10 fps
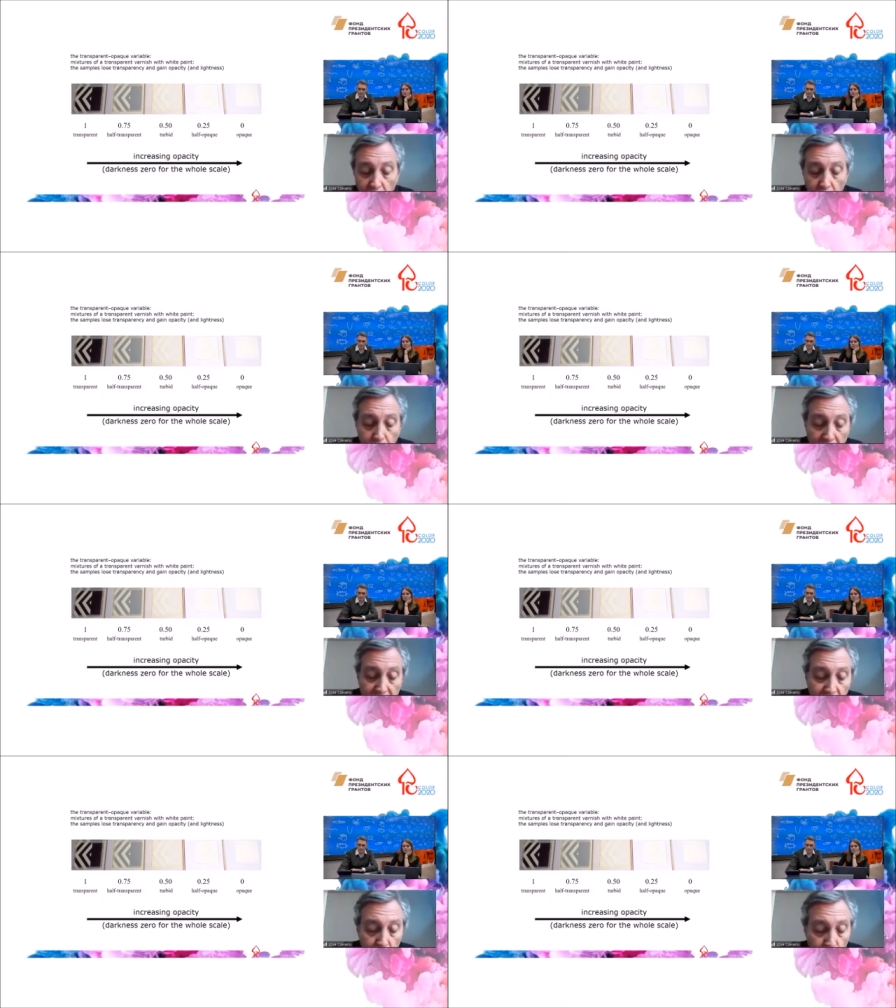
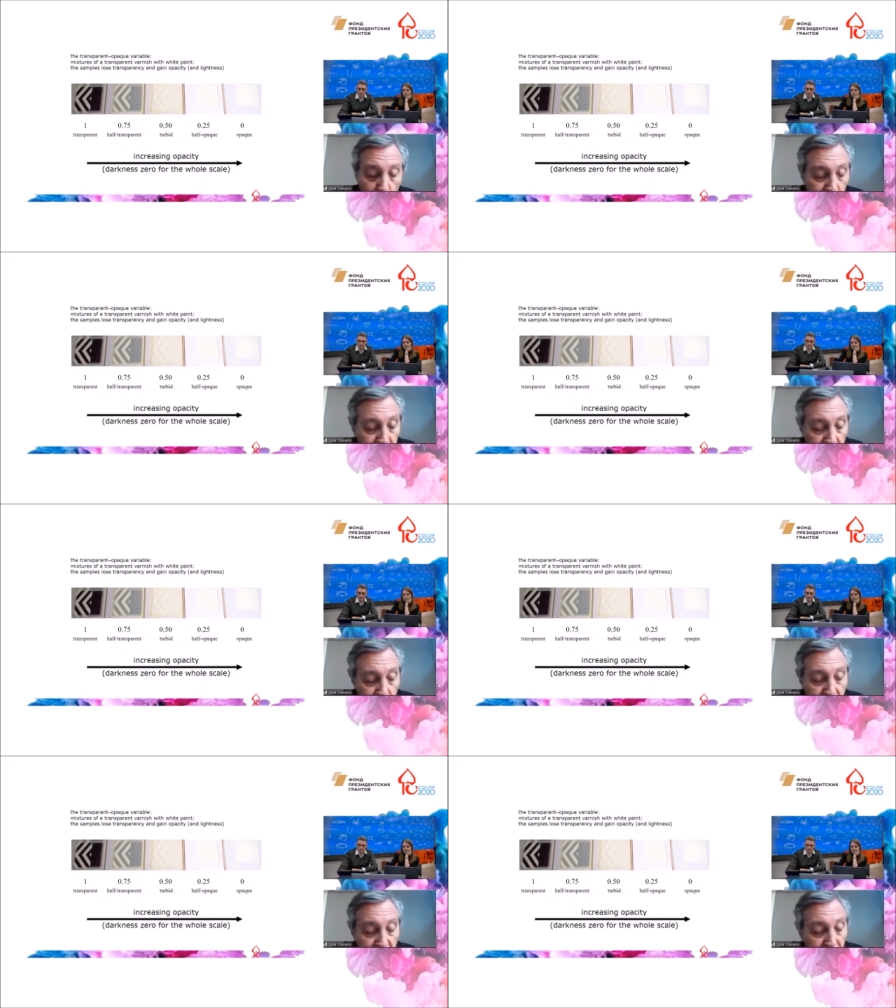passing through
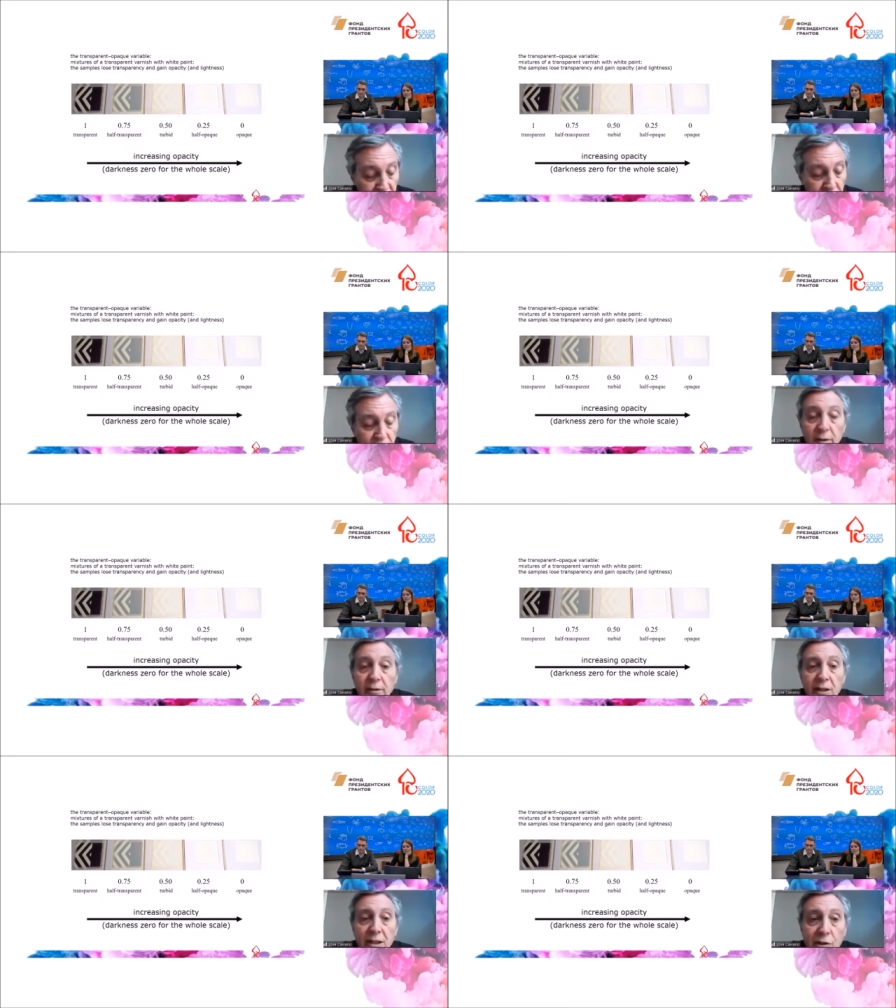intermediate
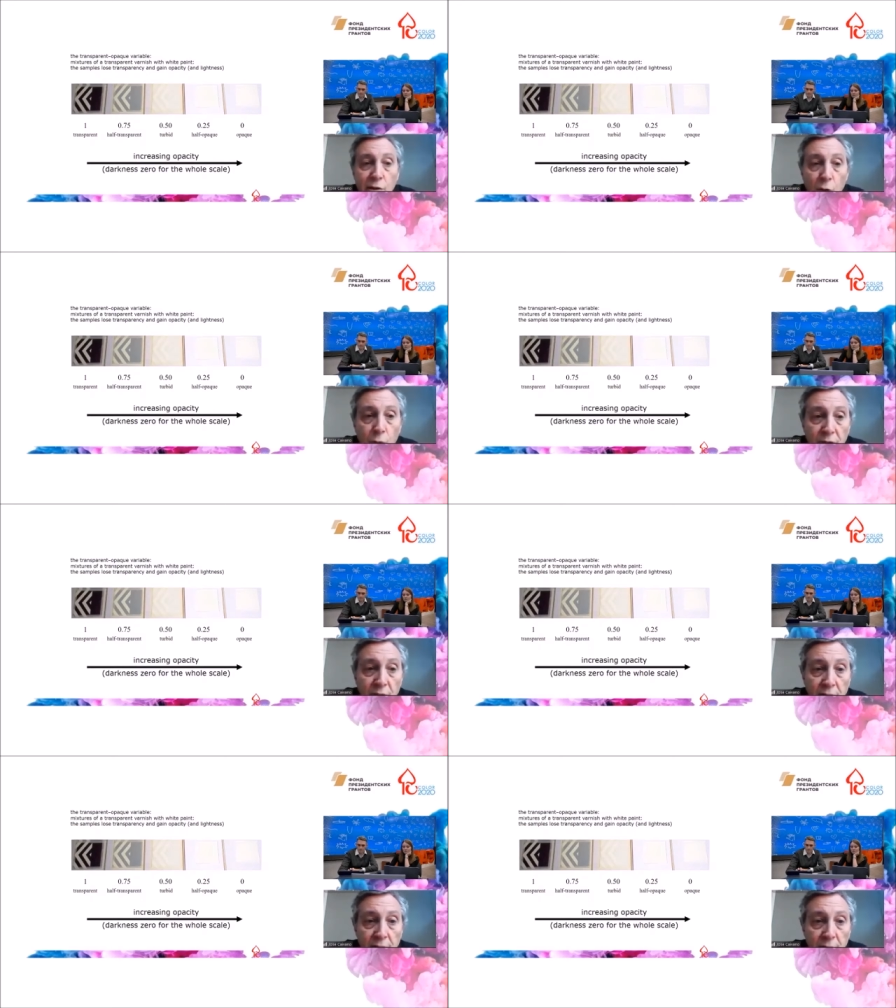
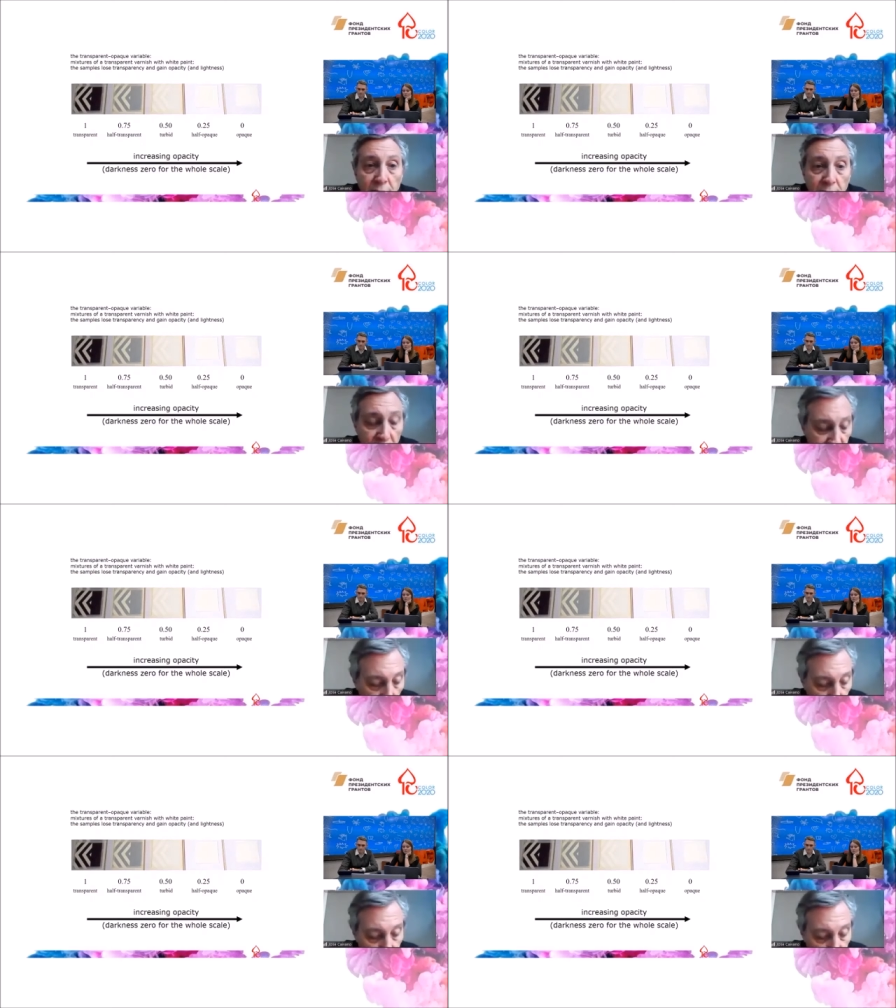translucent
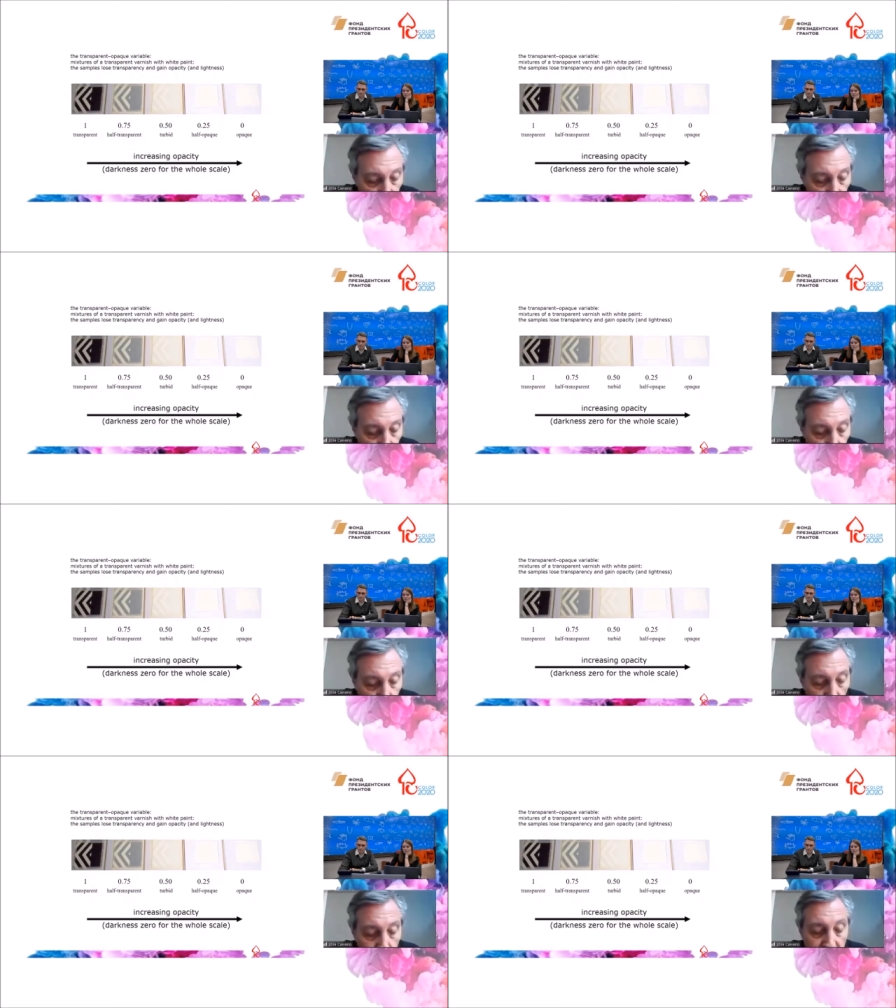steps,
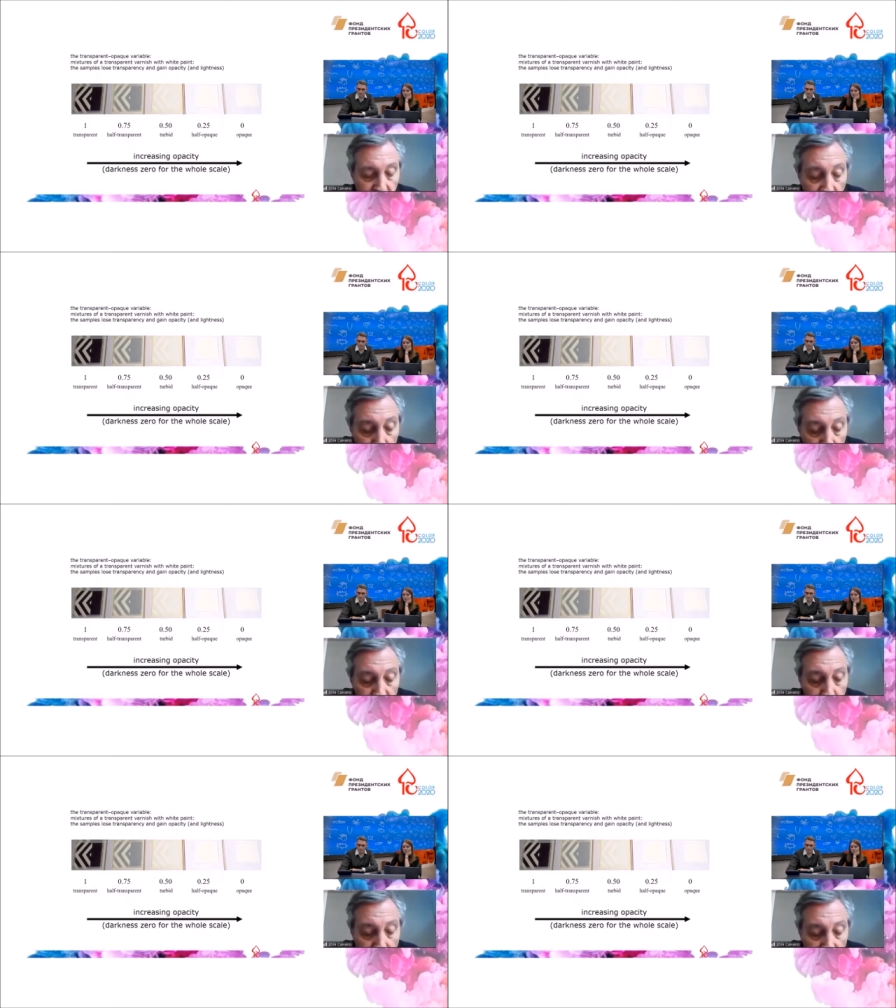but keeping
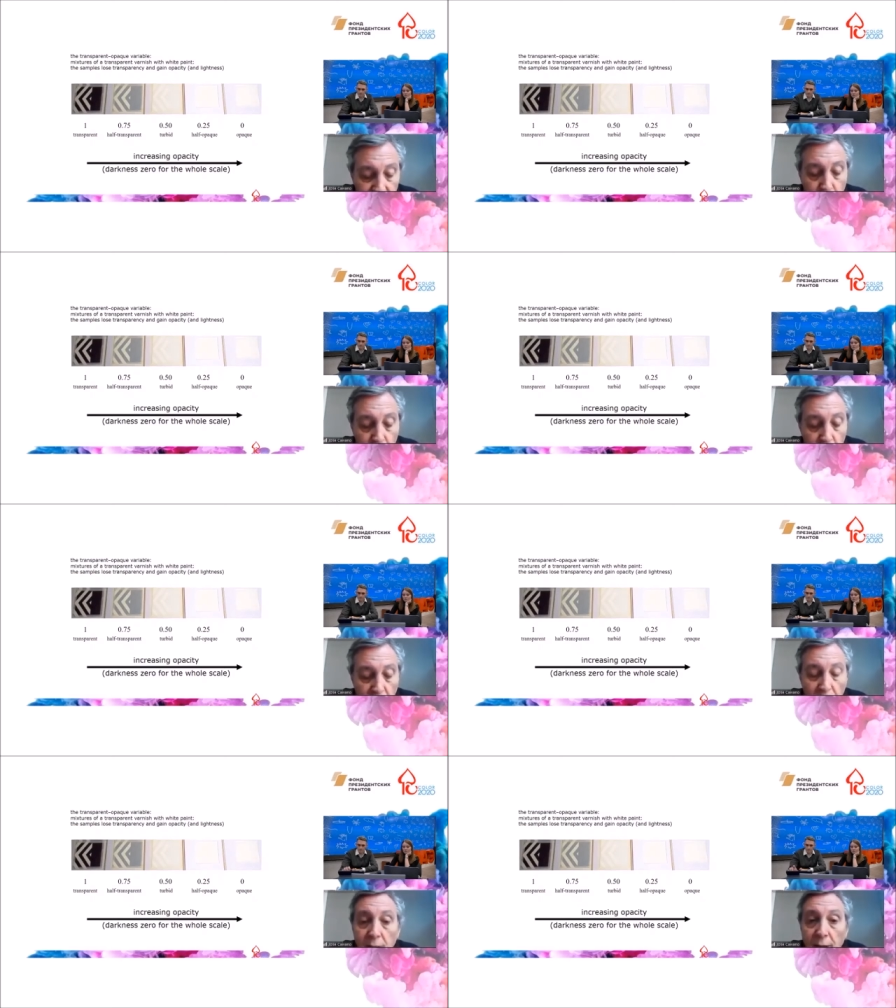the maximum
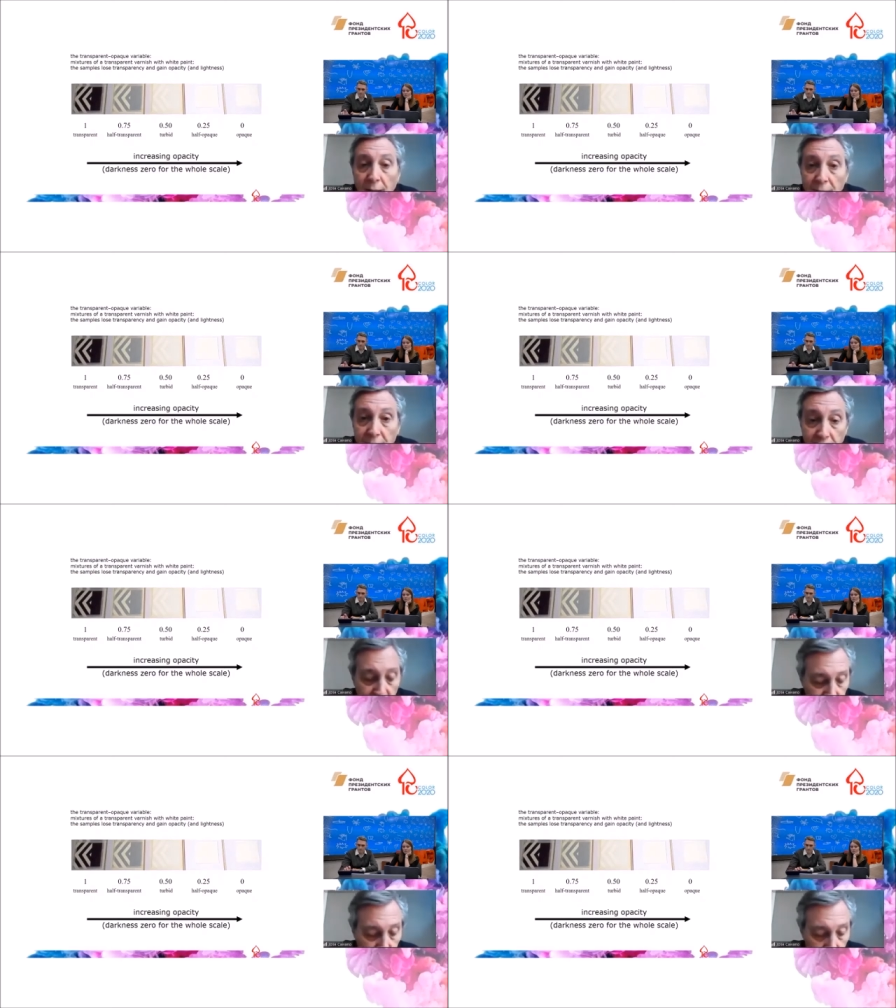
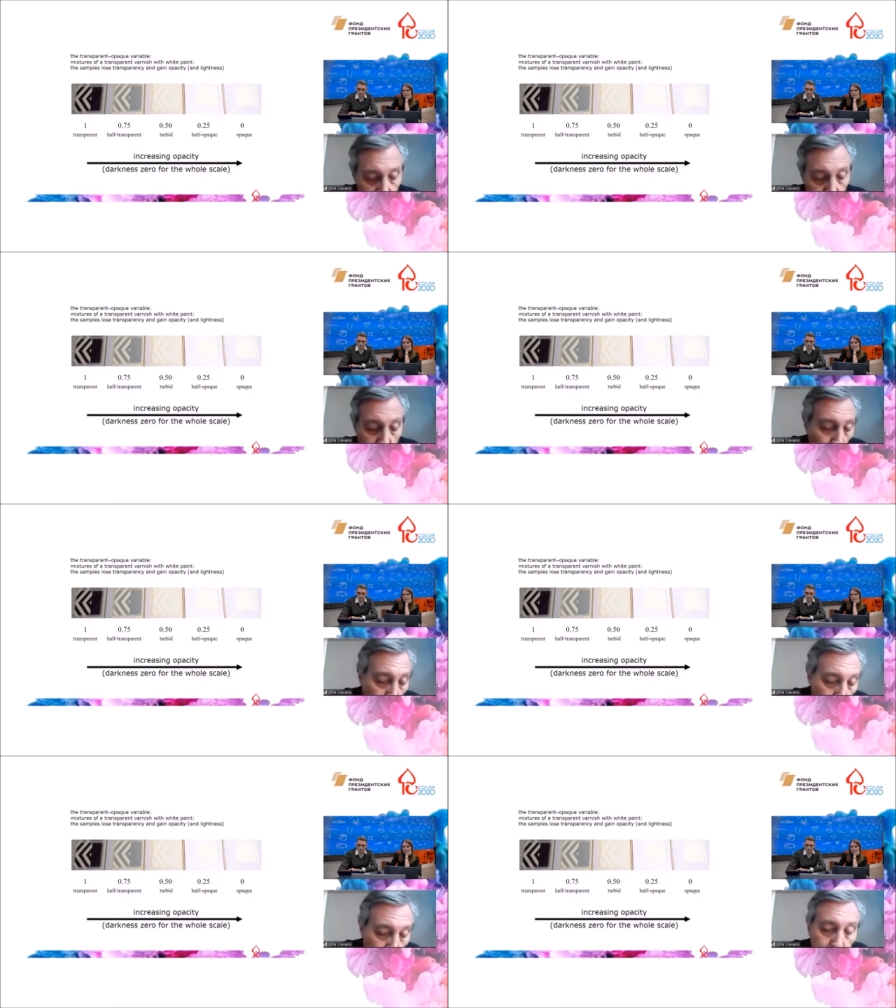lightness
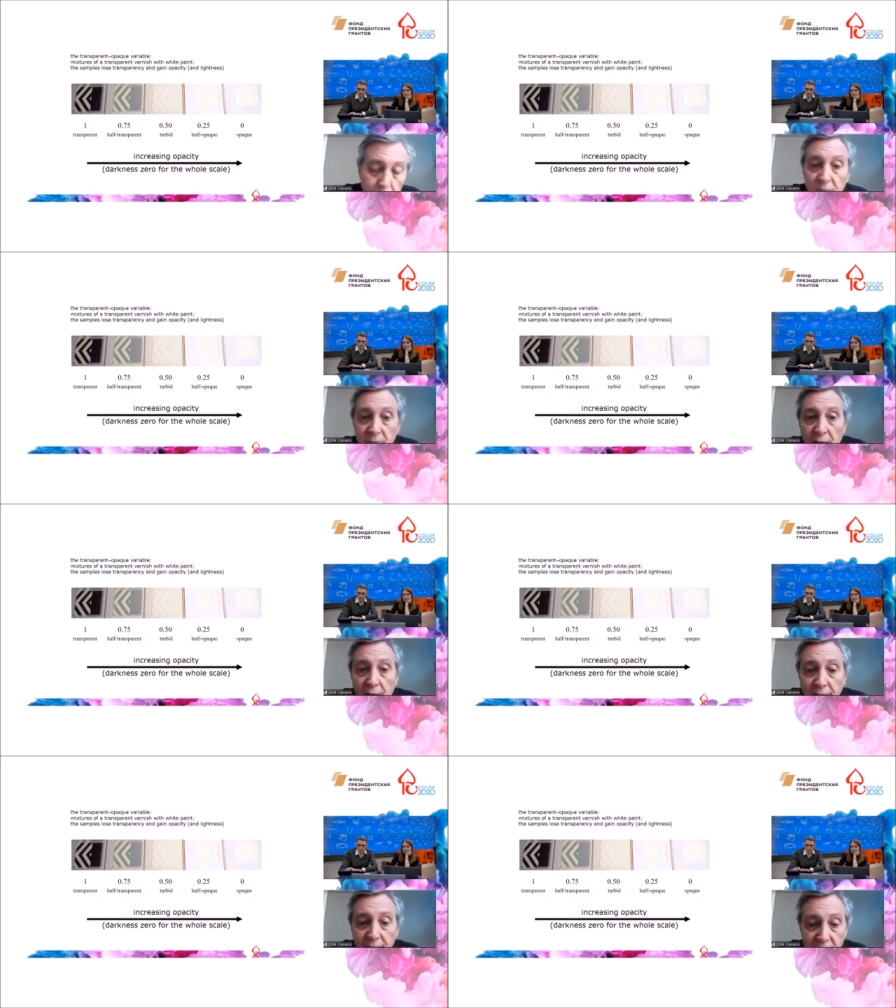or
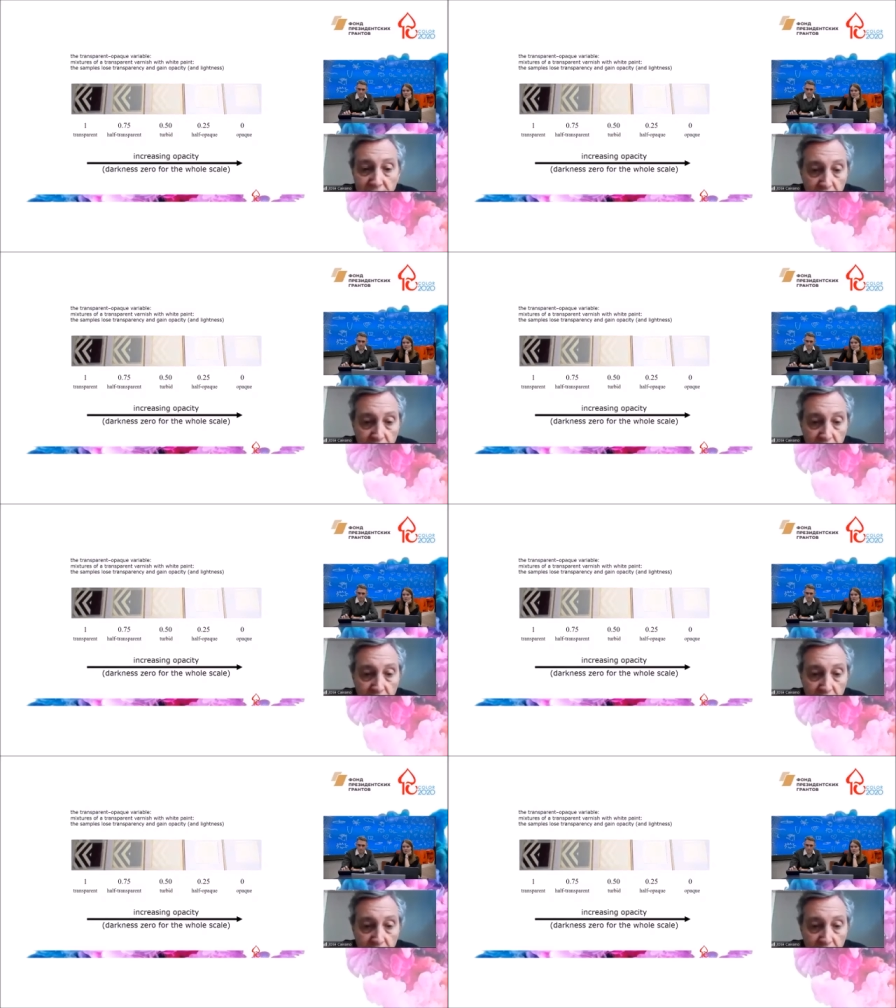darkness